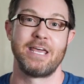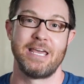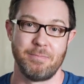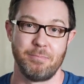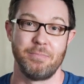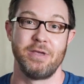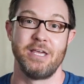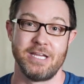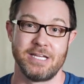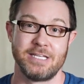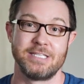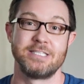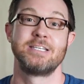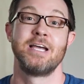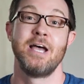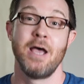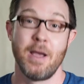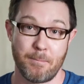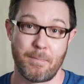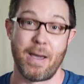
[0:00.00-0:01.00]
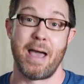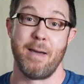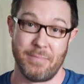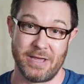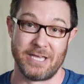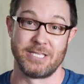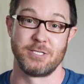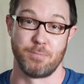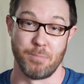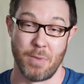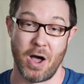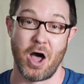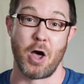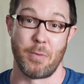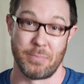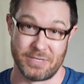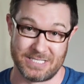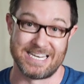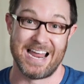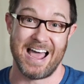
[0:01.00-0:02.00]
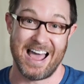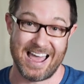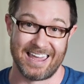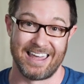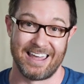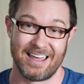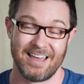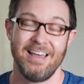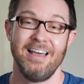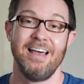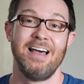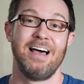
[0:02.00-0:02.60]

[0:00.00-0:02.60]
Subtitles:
it means Batman's mom is dying.